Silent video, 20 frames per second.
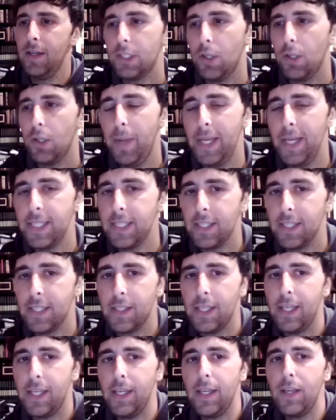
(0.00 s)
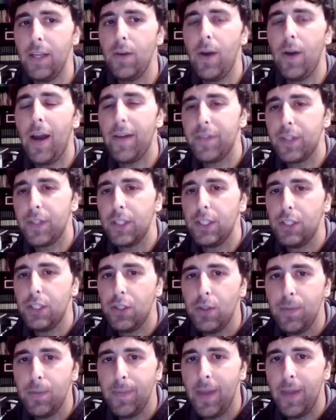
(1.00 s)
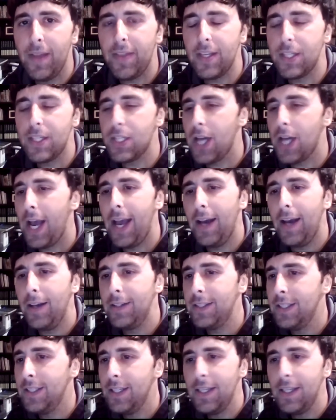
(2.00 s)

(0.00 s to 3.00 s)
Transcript: So basically, you have to assume that the child